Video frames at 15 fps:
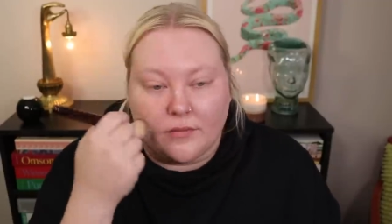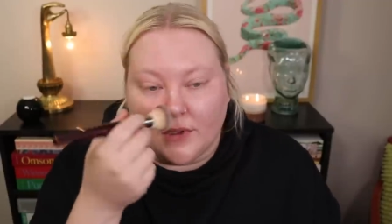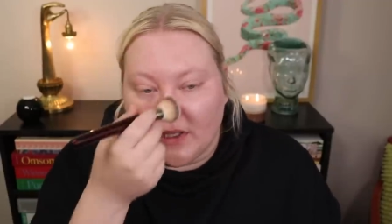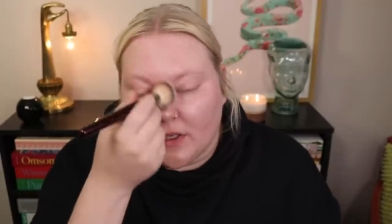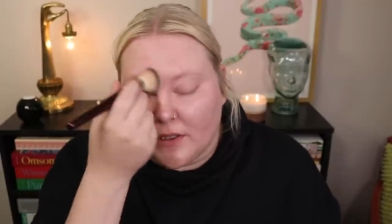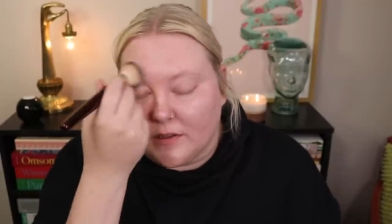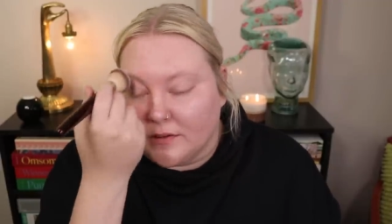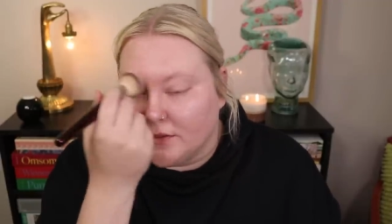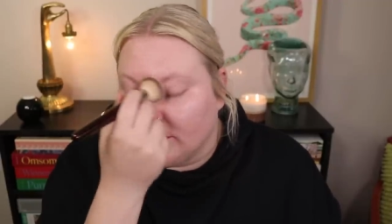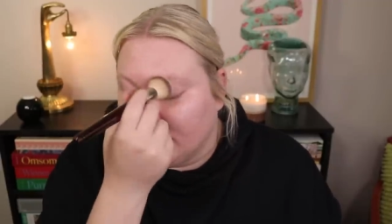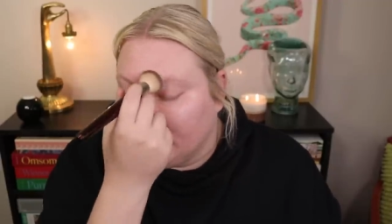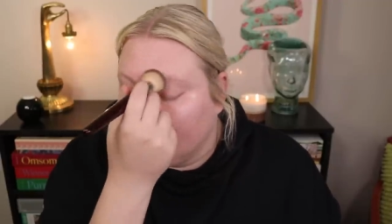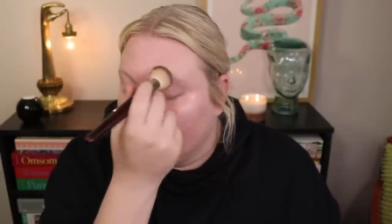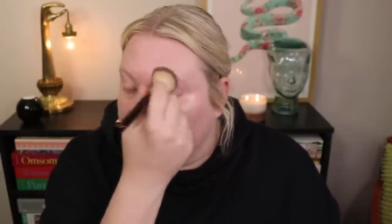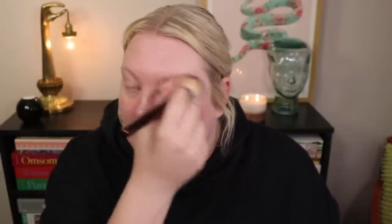because
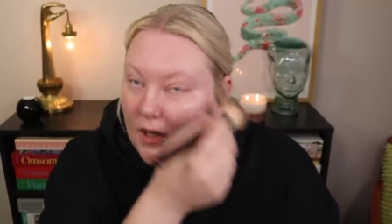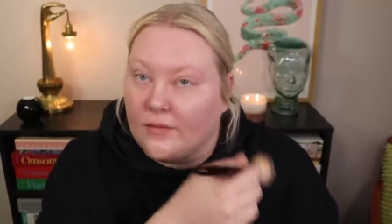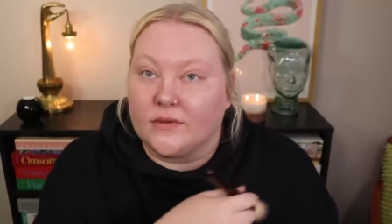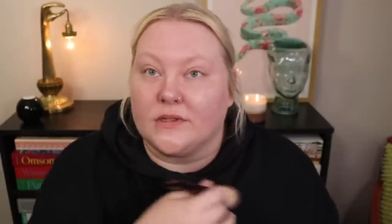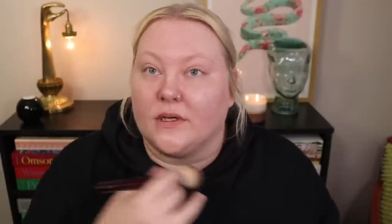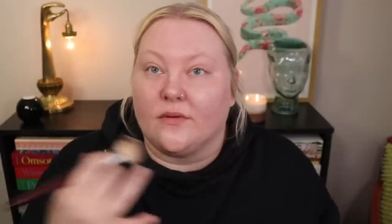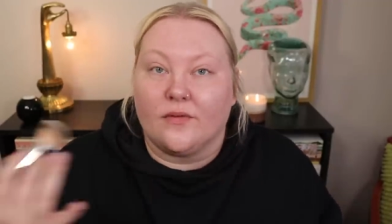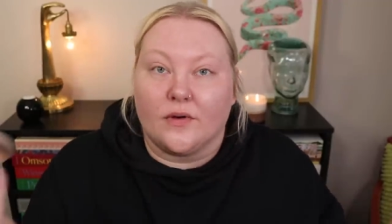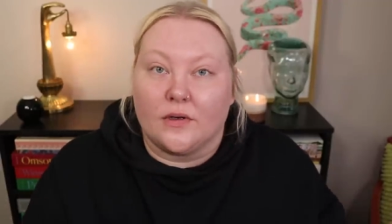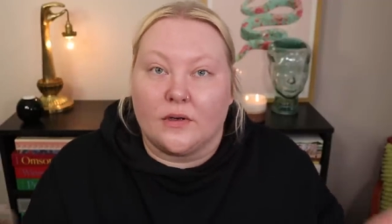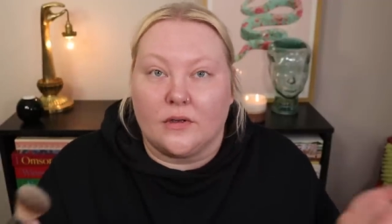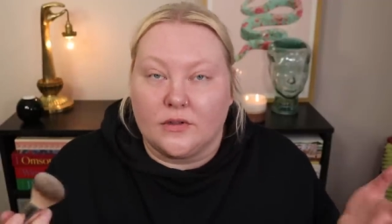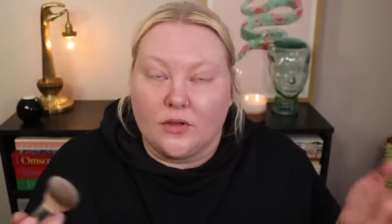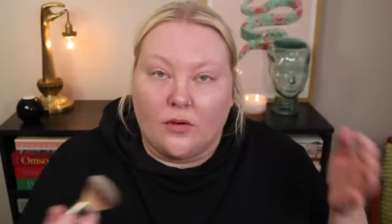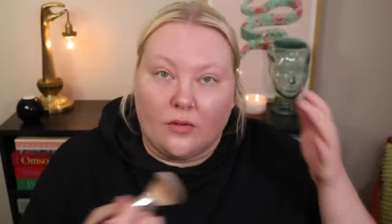I was there for
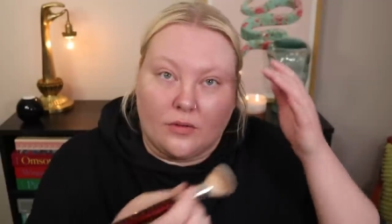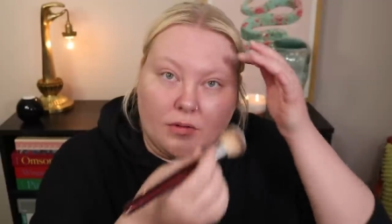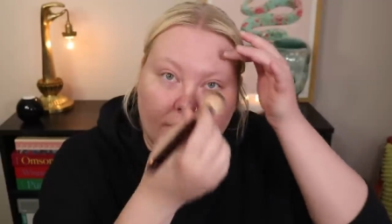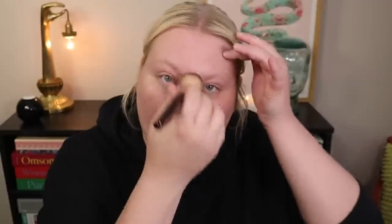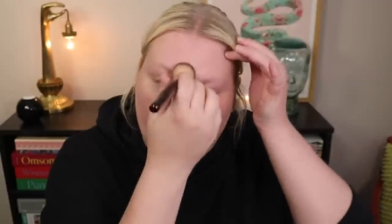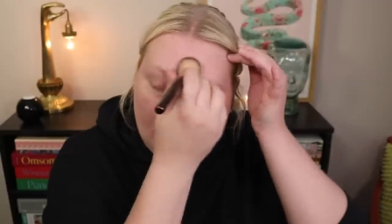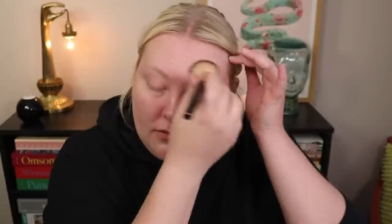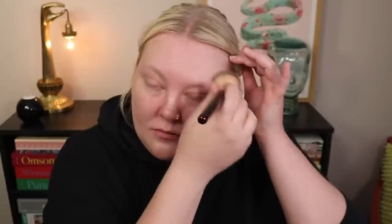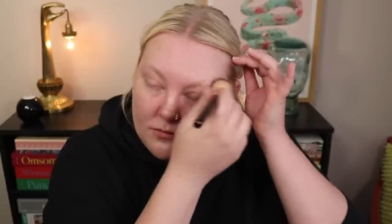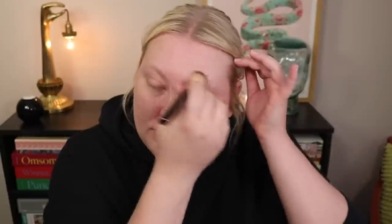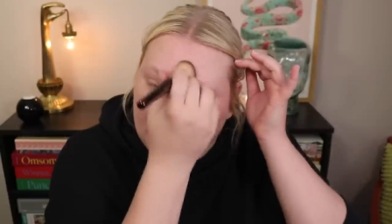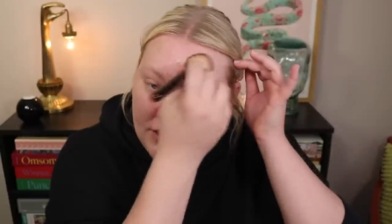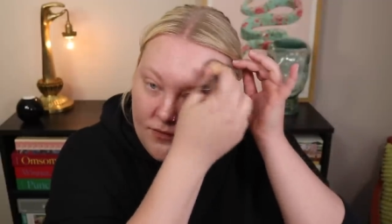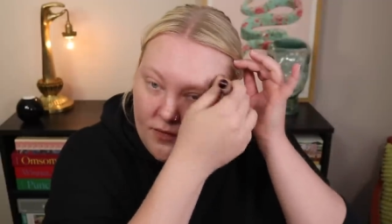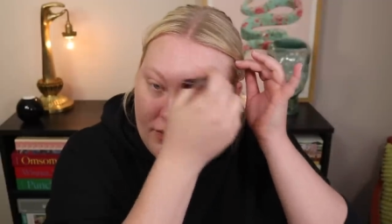a totally
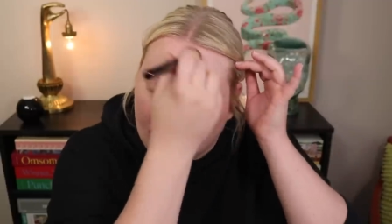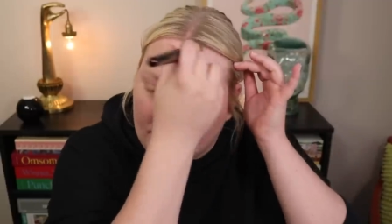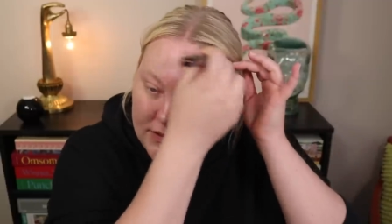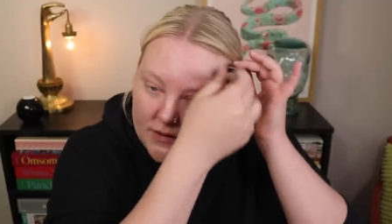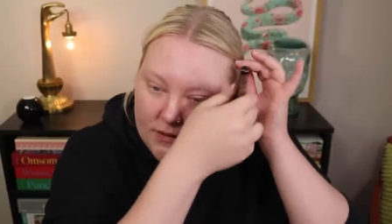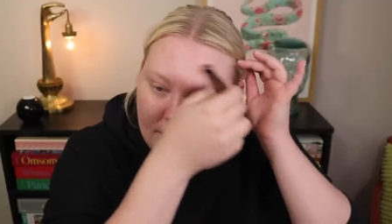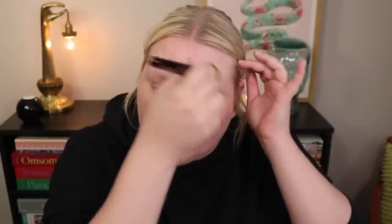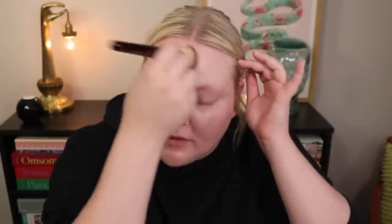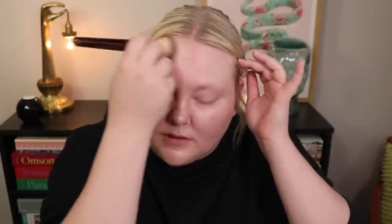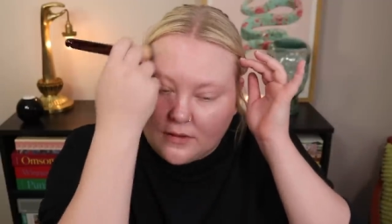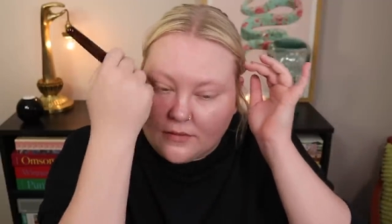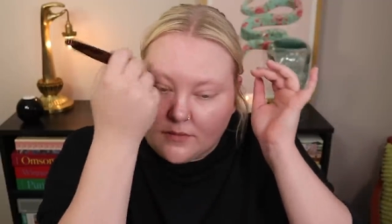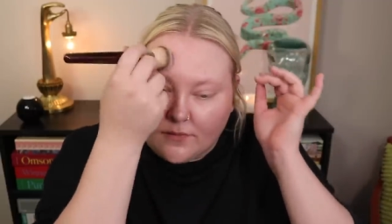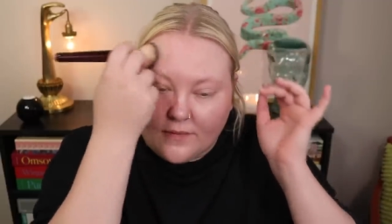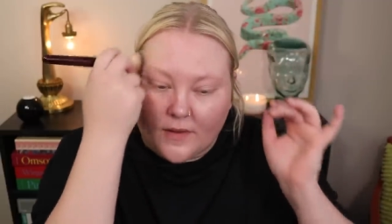different reason, like
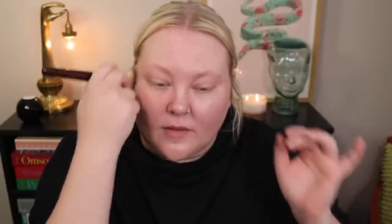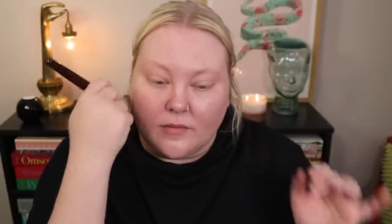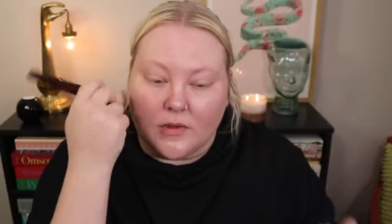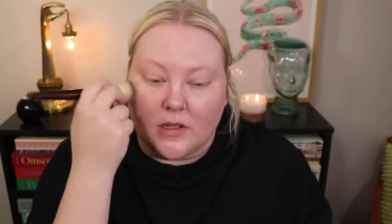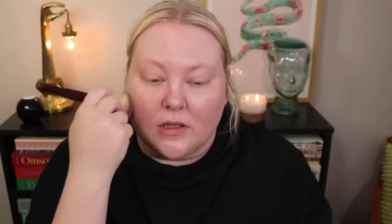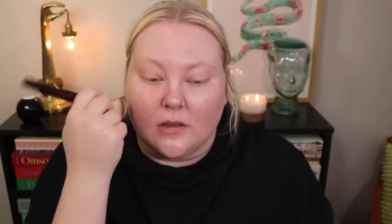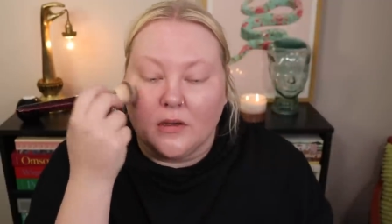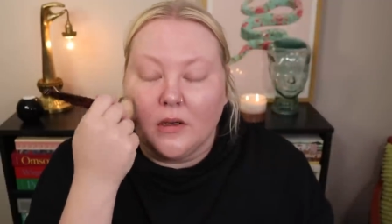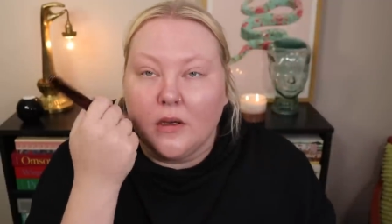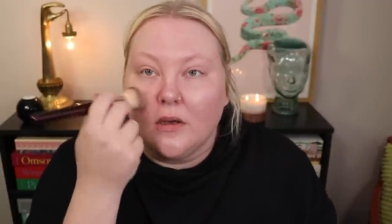another family